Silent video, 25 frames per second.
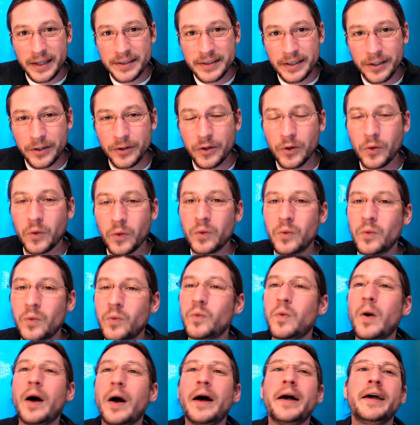I don't know
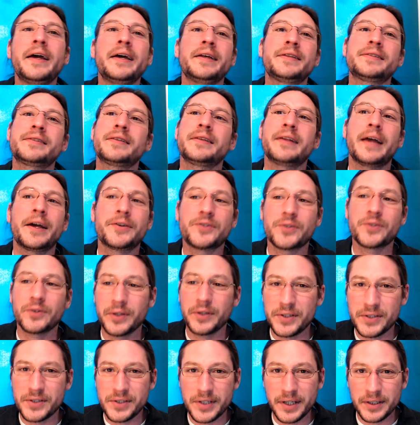why it's the natural
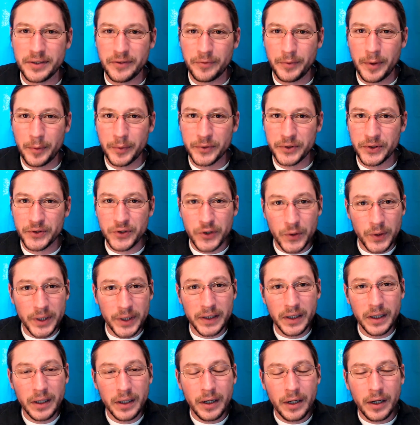instinct of people to do it,
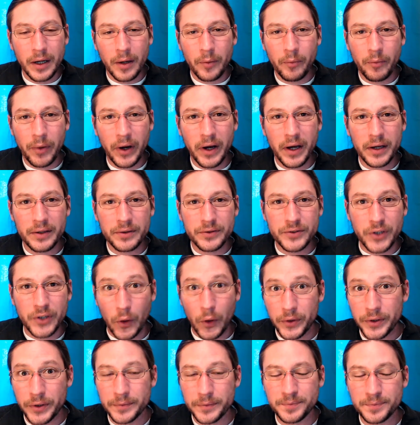but don't.